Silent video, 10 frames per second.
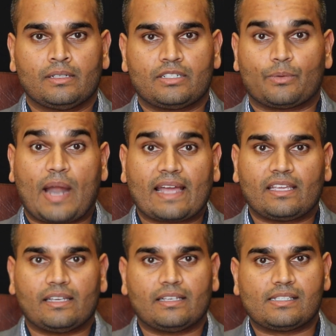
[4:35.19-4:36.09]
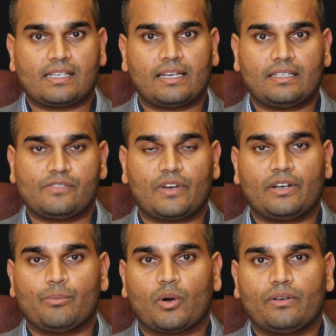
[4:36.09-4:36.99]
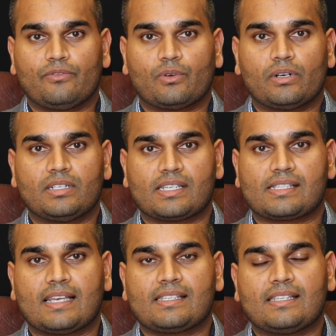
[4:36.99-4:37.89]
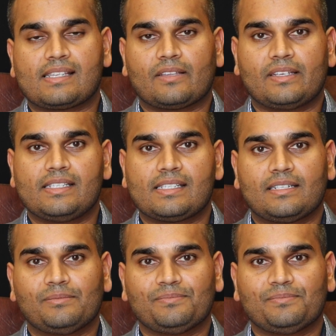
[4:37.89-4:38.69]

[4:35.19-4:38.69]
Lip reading: to racking is very important for success in the Southeast.